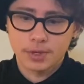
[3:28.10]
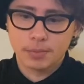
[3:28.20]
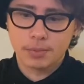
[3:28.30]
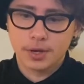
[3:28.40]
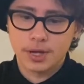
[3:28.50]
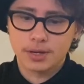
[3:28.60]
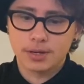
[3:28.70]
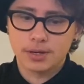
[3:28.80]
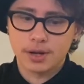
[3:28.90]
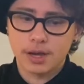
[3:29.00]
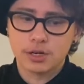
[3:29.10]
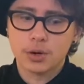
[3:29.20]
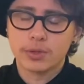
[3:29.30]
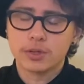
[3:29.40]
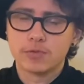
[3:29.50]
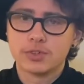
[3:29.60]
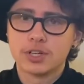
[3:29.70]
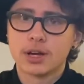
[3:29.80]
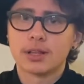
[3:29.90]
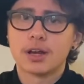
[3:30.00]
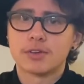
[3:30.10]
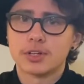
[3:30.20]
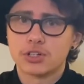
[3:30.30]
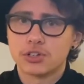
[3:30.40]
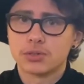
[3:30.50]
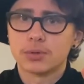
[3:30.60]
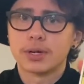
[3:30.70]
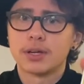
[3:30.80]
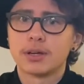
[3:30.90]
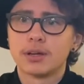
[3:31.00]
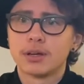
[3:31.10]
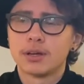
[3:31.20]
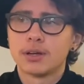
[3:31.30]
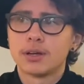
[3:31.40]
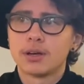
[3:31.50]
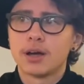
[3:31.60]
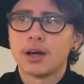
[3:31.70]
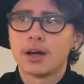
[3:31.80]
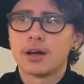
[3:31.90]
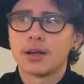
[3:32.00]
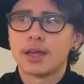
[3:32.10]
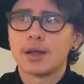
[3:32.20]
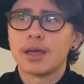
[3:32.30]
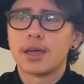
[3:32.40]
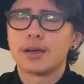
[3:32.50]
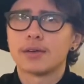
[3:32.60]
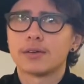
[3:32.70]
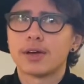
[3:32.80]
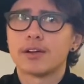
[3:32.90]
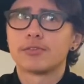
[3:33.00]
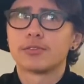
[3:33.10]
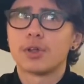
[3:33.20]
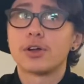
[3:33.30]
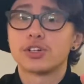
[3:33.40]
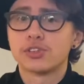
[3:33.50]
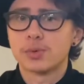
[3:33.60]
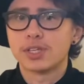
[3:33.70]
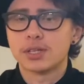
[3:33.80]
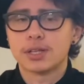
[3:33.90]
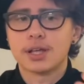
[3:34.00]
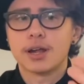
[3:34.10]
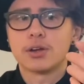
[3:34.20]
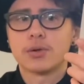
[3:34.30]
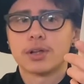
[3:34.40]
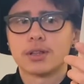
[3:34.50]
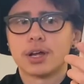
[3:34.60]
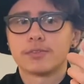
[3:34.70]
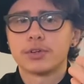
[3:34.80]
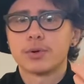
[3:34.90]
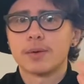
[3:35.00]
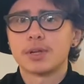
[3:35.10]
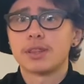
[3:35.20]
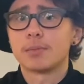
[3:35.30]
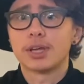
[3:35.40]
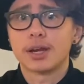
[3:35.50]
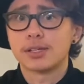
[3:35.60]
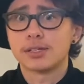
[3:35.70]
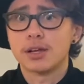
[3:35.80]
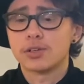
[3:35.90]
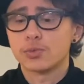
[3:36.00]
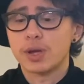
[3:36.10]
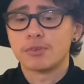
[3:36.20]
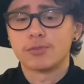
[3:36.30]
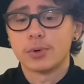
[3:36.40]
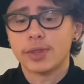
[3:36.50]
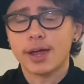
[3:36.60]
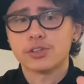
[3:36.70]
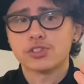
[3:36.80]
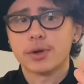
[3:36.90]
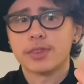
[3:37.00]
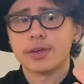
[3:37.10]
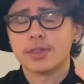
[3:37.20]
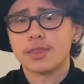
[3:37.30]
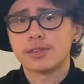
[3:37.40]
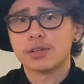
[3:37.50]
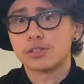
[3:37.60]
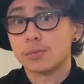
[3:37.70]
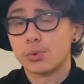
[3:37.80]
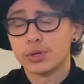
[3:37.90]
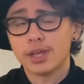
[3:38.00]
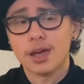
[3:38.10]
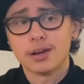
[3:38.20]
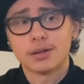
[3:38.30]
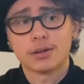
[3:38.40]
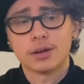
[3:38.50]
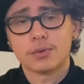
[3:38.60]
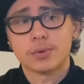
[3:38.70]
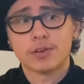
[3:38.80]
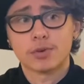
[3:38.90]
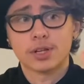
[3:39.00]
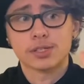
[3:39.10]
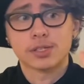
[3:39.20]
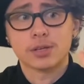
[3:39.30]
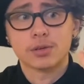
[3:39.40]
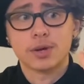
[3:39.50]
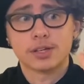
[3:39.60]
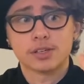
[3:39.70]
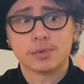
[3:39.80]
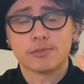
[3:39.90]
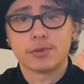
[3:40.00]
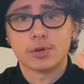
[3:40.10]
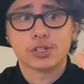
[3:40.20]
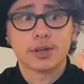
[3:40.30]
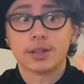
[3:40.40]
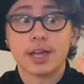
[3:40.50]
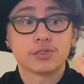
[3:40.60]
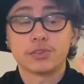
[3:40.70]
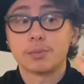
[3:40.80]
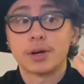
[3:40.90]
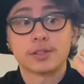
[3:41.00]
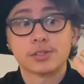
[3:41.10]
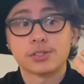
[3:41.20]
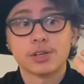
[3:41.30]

but I know that you've done a lot of initiatory and kind of launches recently, and I know that a lot of you have been in the planning stages way before that, so I think that this can support that, whatever it is that you guys have been focused on the last few months.